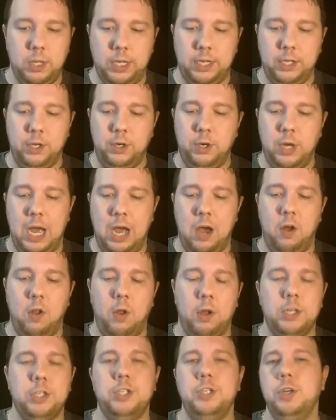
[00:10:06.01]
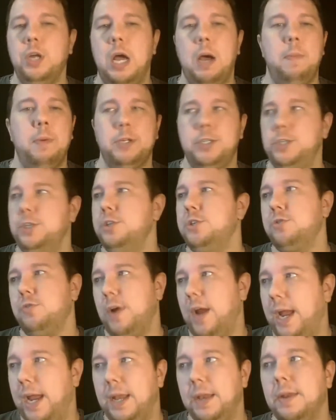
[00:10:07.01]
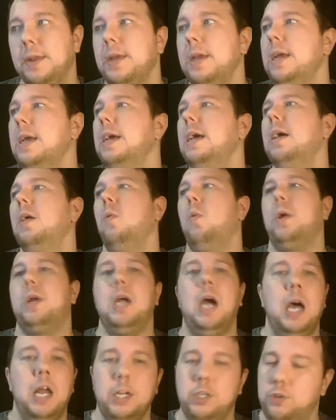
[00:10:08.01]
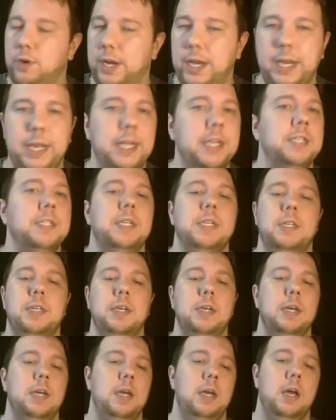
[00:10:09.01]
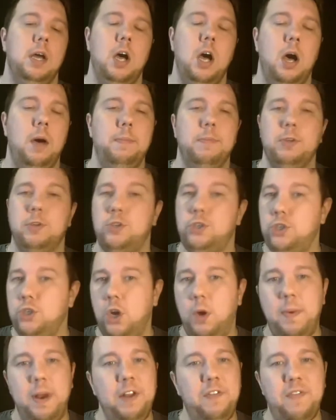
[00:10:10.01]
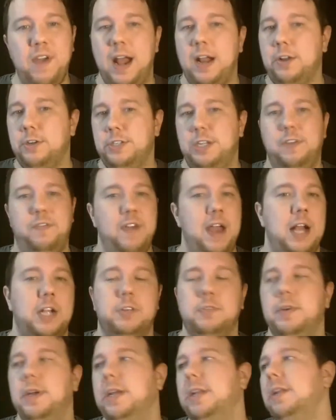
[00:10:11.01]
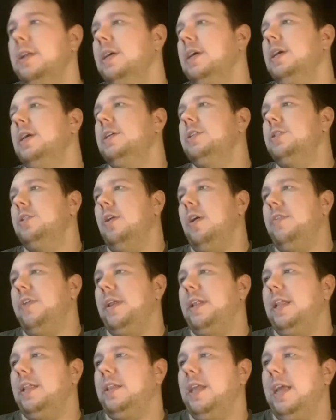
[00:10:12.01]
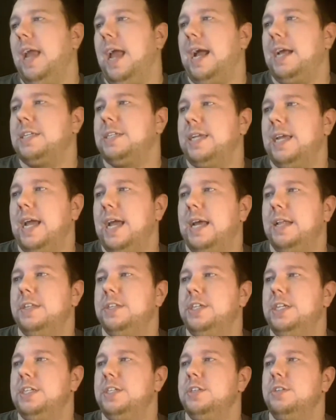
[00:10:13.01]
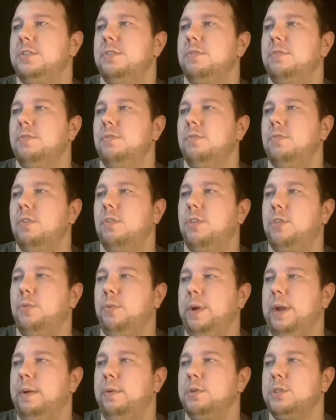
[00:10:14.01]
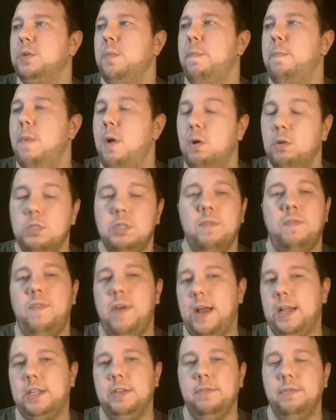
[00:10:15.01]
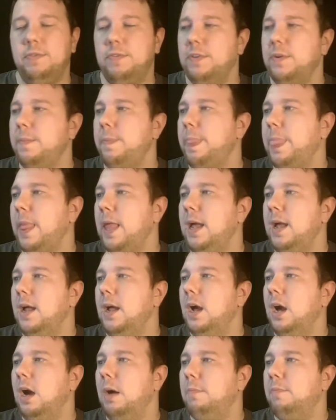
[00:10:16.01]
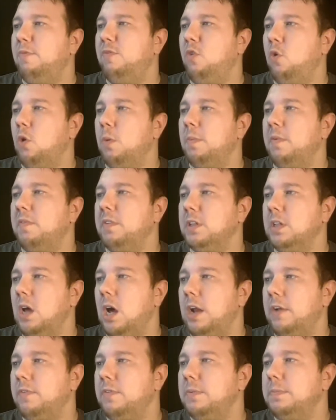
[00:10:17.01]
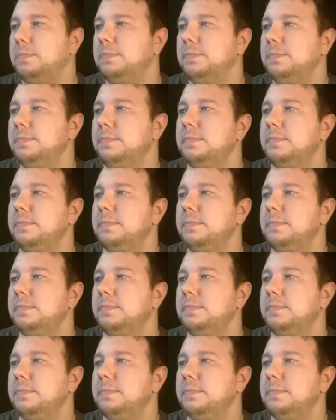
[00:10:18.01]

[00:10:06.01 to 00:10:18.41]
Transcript: Like, how much do you train? What kind of training is it? There's so many factors they factor in. So I think that they actually had season 3 was the most effective form of a lot of them.